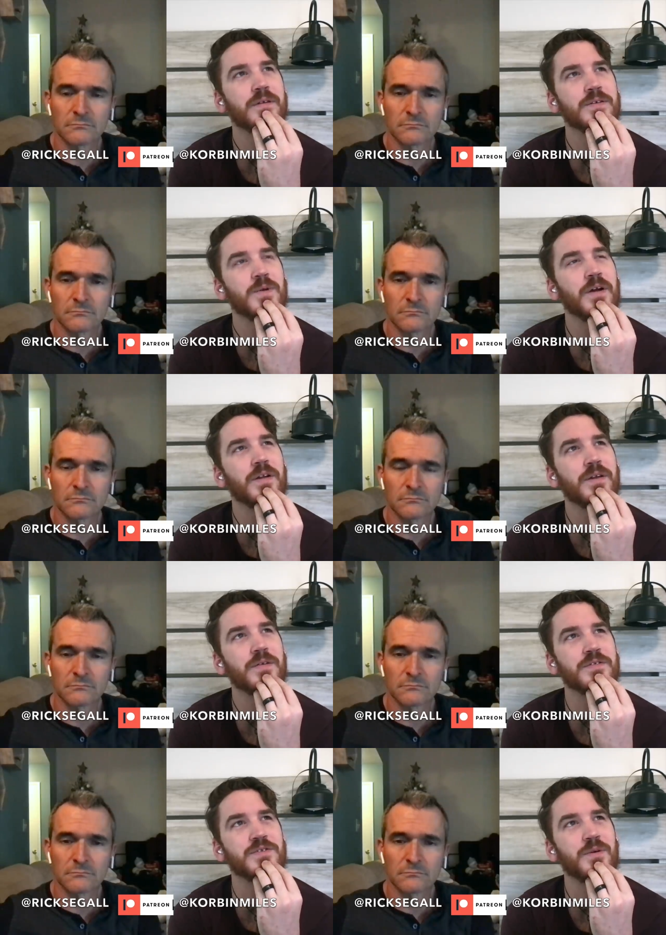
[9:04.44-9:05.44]
Speaker 1: because we already know the
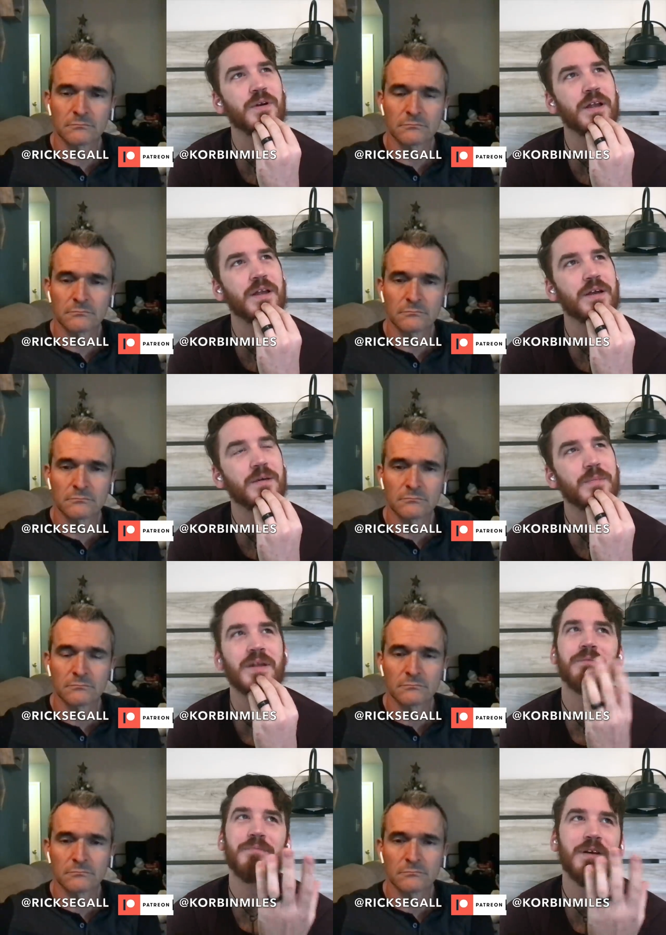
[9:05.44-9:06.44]
story?
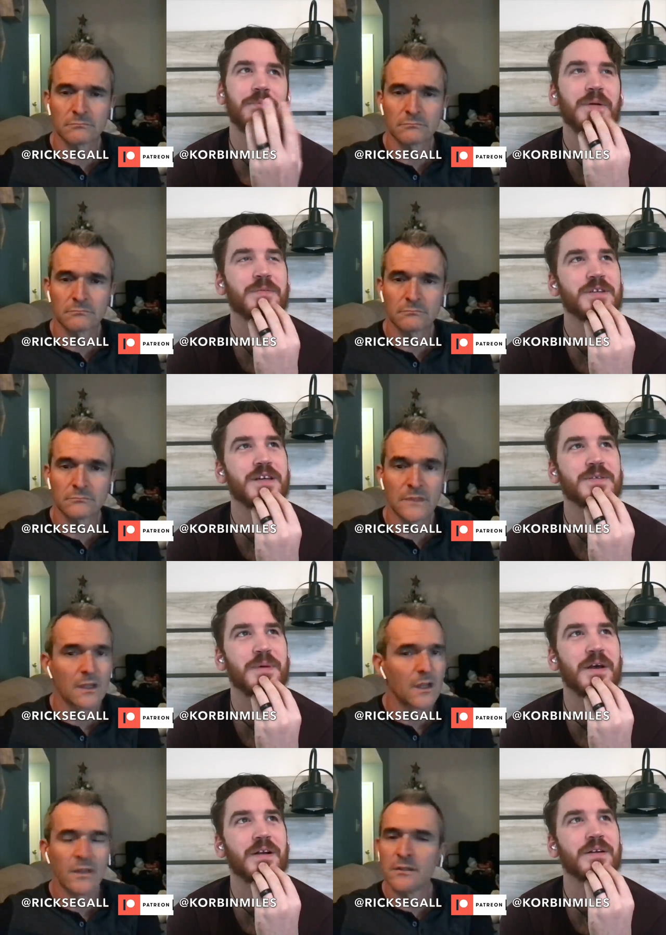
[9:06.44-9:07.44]
But no, people say it's
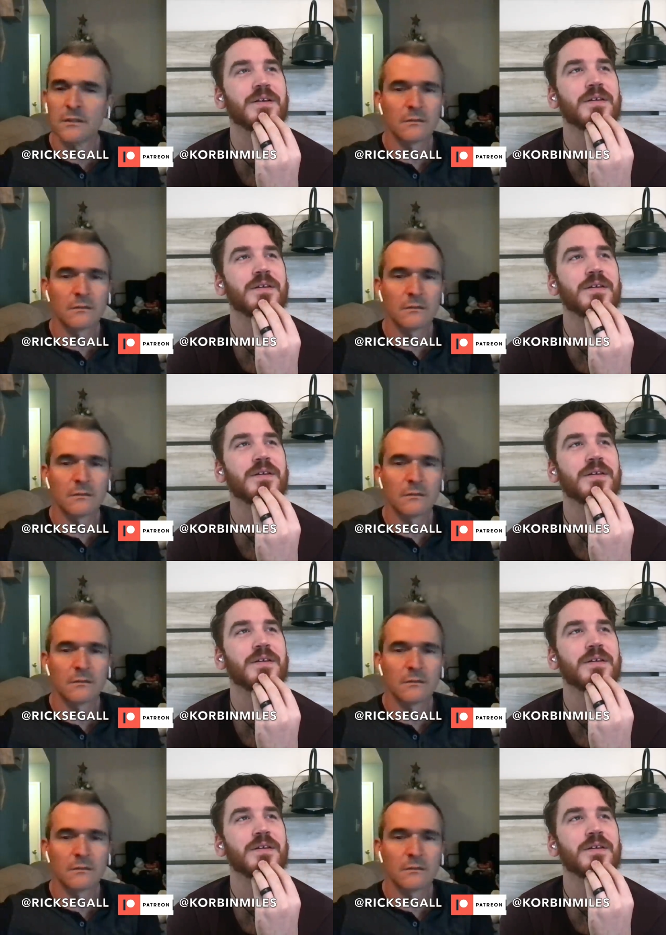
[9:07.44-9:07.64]
better.